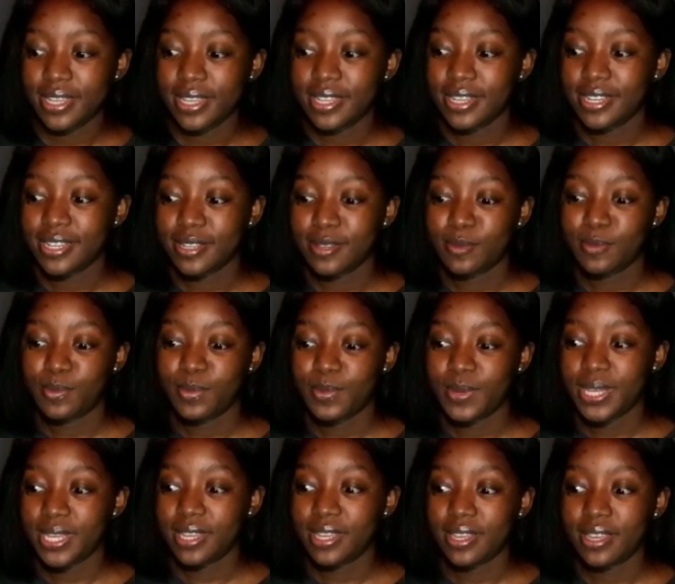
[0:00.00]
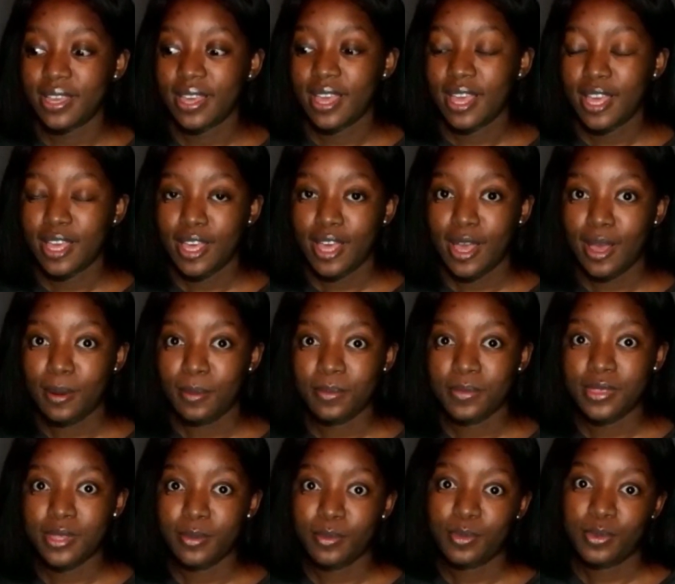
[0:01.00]
It could be
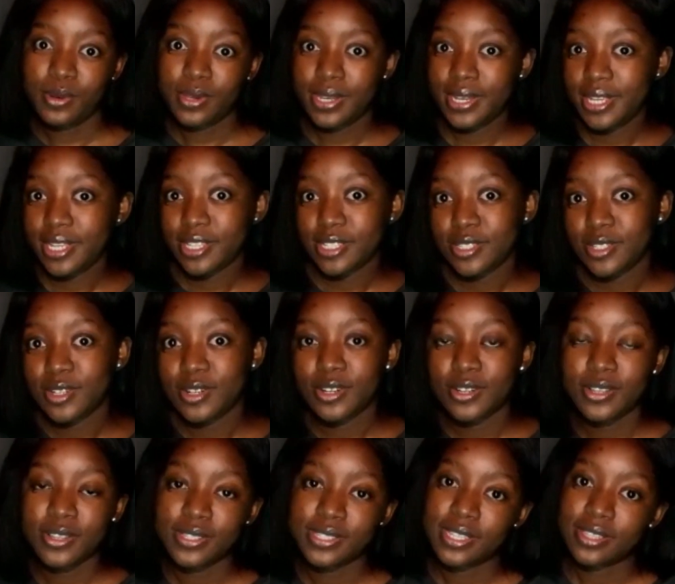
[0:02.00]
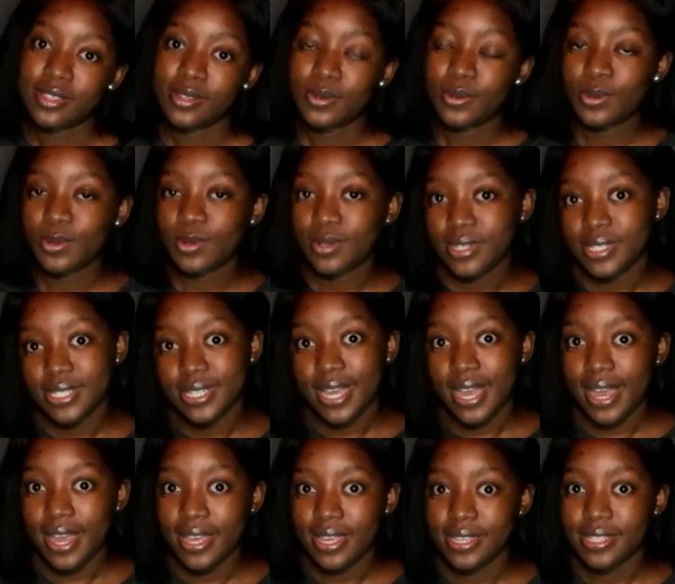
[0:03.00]
the prettiest girls and the coolest
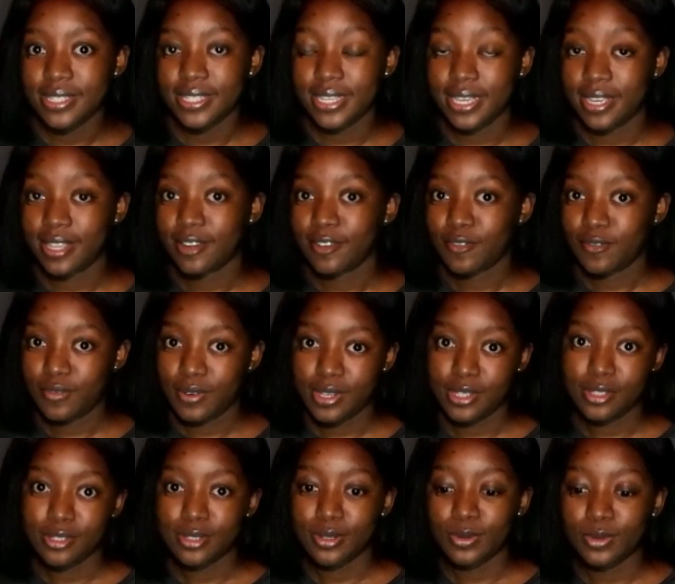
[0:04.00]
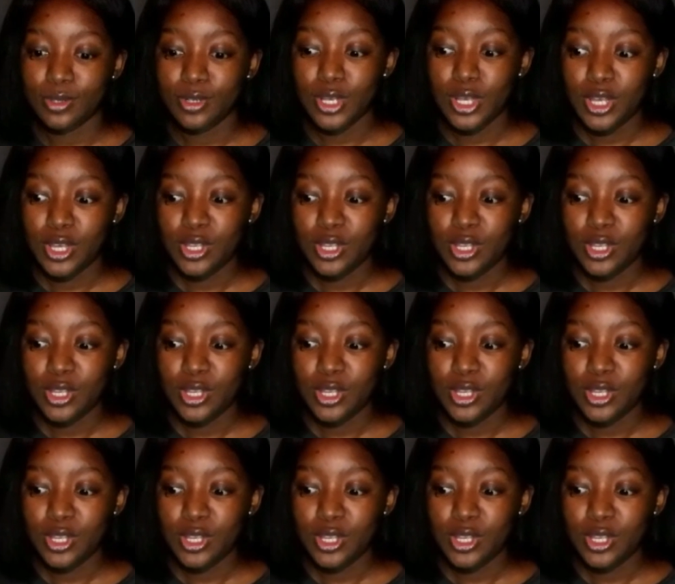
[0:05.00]
guys getting friend zoned.